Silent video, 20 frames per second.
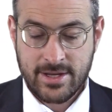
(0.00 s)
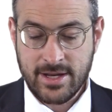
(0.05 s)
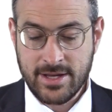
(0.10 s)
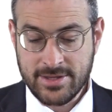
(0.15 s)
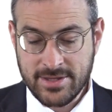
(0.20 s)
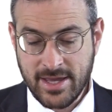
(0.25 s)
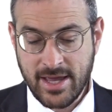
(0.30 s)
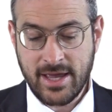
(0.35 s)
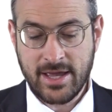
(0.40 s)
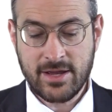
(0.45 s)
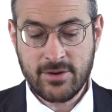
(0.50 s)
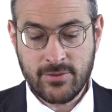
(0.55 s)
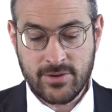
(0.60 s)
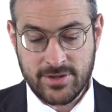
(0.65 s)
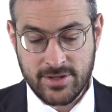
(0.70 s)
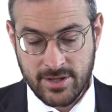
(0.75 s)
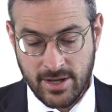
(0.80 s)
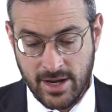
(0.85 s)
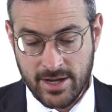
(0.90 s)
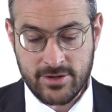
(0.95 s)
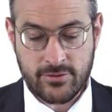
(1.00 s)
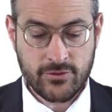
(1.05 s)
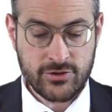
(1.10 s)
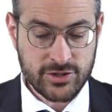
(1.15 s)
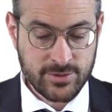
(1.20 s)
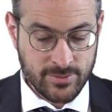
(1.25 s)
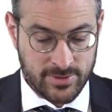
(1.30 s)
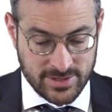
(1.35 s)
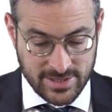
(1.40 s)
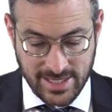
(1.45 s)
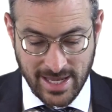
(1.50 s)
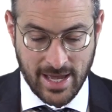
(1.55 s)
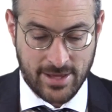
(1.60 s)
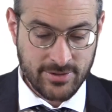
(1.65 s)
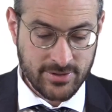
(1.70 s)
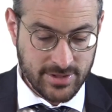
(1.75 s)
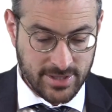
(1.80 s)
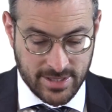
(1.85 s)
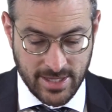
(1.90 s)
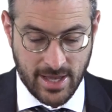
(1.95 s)
A day when the idol worshippers
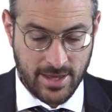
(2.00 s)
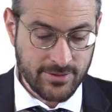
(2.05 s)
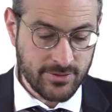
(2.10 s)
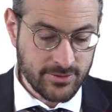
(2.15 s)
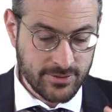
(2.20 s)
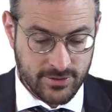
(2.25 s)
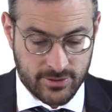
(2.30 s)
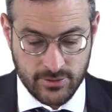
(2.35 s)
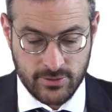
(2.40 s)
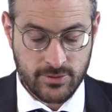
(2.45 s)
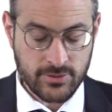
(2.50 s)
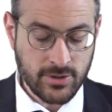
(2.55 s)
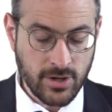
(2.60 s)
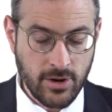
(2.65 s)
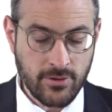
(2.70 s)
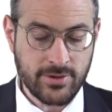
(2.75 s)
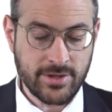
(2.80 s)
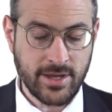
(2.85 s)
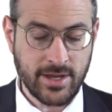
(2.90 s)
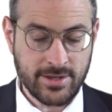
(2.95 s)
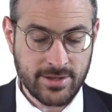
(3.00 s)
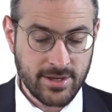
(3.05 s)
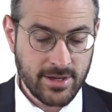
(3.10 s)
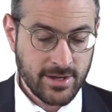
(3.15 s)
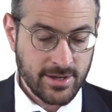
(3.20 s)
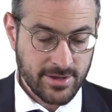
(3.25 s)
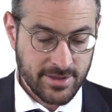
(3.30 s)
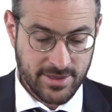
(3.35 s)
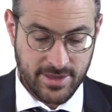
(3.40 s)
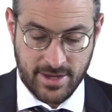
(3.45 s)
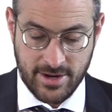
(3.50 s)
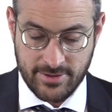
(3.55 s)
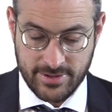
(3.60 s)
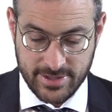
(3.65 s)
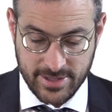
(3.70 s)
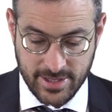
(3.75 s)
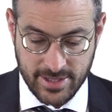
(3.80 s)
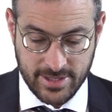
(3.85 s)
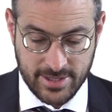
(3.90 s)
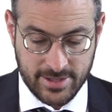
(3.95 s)
gather together to coronate their
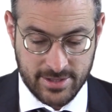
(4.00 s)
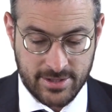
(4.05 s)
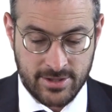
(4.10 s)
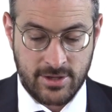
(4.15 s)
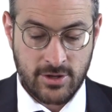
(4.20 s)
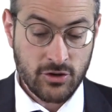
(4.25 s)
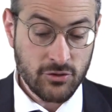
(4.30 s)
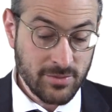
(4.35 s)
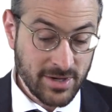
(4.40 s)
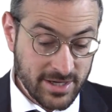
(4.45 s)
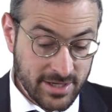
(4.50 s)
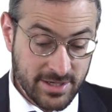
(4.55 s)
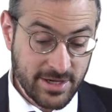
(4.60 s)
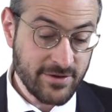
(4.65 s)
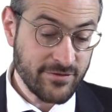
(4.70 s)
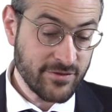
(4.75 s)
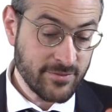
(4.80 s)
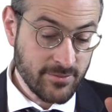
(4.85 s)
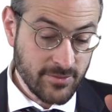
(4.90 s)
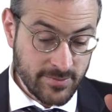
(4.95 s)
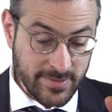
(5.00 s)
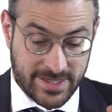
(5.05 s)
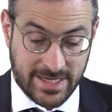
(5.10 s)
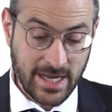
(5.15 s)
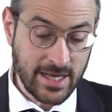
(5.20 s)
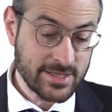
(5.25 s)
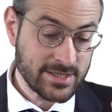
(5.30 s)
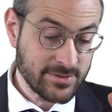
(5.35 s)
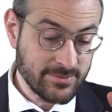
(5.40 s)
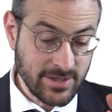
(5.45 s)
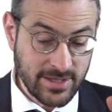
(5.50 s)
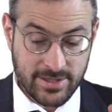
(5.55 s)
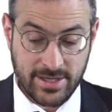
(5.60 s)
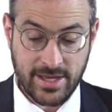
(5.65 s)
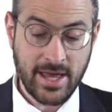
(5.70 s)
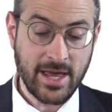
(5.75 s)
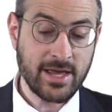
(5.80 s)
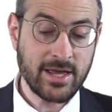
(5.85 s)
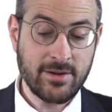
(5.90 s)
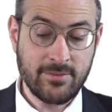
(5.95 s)
king,
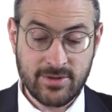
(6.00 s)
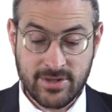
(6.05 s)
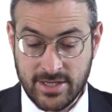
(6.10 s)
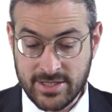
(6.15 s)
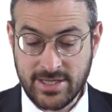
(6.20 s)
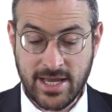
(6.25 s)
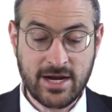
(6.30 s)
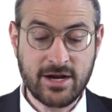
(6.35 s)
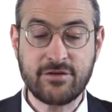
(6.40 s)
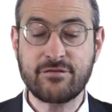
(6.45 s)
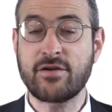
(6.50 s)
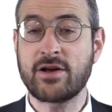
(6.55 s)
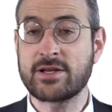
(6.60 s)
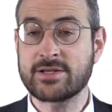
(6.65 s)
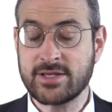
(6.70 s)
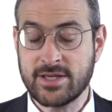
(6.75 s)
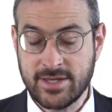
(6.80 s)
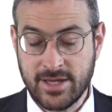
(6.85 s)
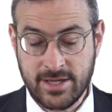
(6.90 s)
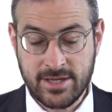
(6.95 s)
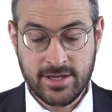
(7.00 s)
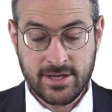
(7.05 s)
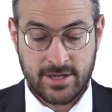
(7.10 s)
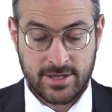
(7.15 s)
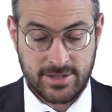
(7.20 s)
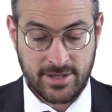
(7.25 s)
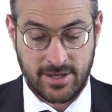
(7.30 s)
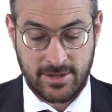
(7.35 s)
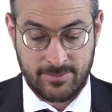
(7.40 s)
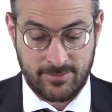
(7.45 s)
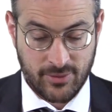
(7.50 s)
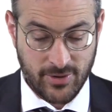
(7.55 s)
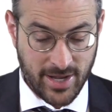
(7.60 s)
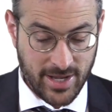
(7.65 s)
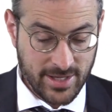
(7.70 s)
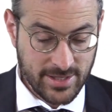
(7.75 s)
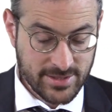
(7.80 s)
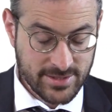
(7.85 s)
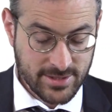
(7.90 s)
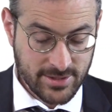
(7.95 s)
and they sacrifice and they, they
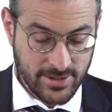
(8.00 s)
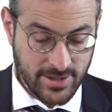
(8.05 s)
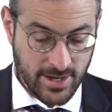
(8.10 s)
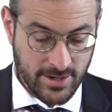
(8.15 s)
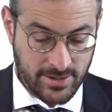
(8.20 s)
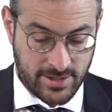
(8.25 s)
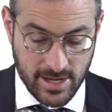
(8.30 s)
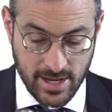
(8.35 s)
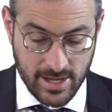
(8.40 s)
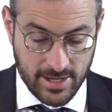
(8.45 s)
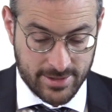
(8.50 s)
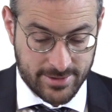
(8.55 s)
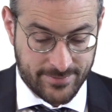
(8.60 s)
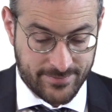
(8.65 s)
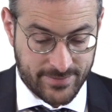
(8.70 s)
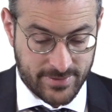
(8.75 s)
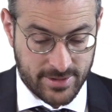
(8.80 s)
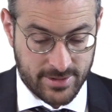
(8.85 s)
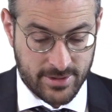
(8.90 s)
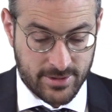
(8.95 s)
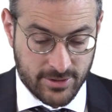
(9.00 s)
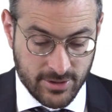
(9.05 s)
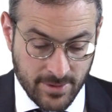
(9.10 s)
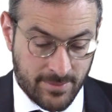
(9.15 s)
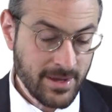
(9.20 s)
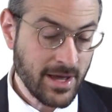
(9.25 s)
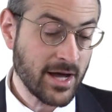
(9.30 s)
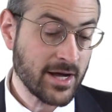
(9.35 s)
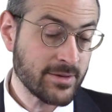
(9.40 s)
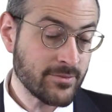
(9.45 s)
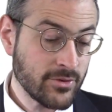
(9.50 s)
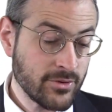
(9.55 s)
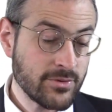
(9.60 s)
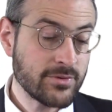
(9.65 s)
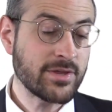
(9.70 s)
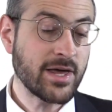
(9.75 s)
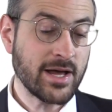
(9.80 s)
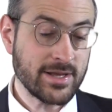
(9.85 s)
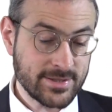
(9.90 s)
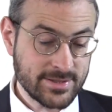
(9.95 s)
praise to their God.
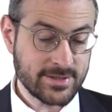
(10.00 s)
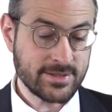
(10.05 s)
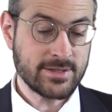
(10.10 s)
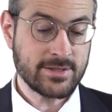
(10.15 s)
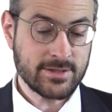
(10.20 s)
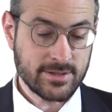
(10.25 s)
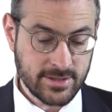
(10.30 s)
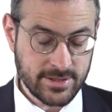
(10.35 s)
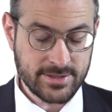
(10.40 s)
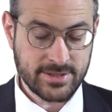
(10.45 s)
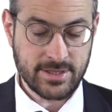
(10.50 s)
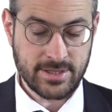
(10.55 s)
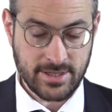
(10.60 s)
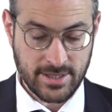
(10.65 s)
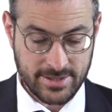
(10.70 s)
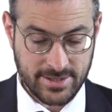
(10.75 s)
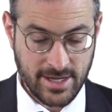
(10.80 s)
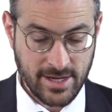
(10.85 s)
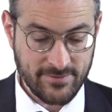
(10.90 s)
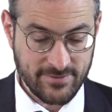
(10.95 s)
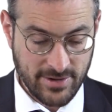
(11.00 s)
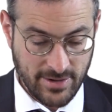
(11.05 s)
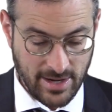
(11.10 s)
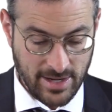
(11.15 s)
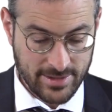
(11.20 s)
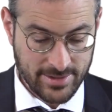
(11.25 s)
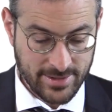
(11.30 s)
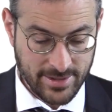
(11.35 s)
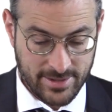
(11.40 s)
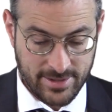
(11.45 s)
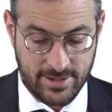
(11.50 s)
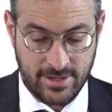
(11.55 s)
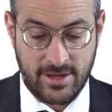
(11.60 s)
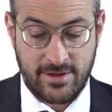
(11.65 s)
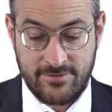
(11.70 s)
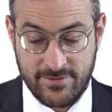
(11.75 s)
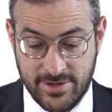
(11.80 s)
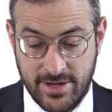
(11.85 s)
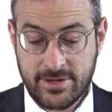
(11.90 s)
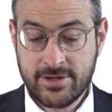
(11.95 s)
That's considered a day of their holiday.
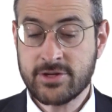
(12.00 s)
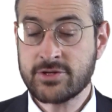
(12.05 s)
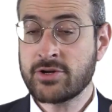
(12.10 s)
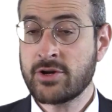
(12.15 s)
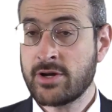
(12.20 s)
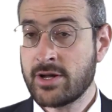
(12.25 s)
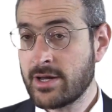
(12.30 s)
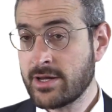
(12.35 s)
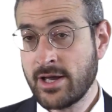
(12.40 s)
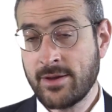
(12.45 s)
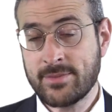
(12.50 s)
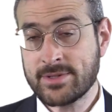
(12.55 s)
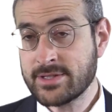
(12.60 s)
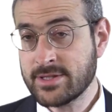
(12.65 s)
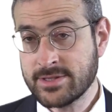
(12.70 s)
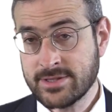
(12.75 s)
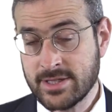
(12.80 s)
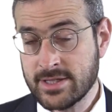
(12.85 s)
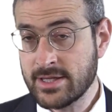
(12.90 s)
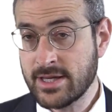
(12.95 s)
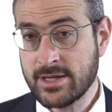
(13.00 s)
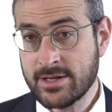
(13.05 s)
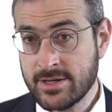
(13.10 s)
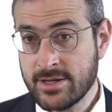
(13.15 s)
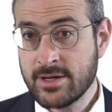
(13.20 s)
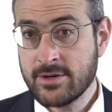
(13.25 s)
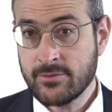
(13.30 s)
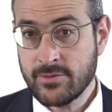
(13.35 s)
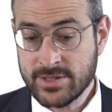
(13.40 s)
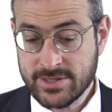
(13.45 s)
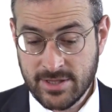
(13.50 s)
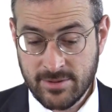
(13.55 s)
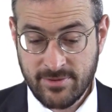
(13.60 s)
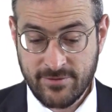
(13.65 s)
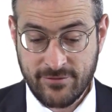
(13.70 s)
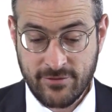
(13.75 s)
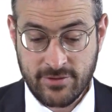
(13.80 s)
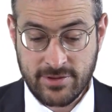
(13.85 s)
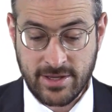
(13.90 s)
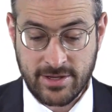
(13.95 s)
But again, it's considered like we said
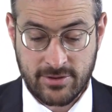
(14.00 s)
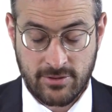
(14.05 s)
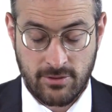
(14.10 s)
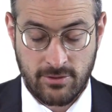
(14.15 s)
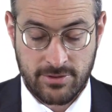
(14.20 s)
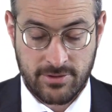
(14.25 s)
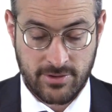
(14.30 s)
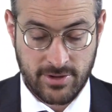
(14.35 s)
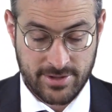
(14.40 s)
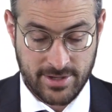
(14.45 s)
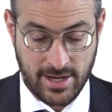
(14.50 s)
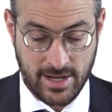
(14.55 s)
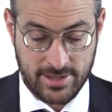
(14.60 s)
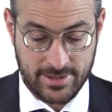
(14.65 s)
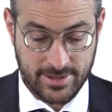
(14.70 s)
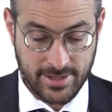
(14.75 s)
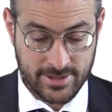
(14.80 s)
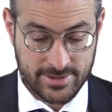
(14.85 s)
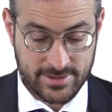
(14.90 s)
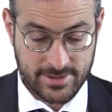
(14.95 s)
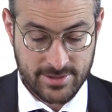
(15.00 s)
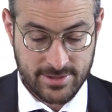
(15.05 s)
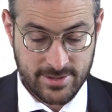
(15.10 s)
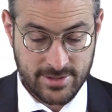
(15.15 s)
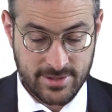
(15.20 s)
before, like all their other holidays.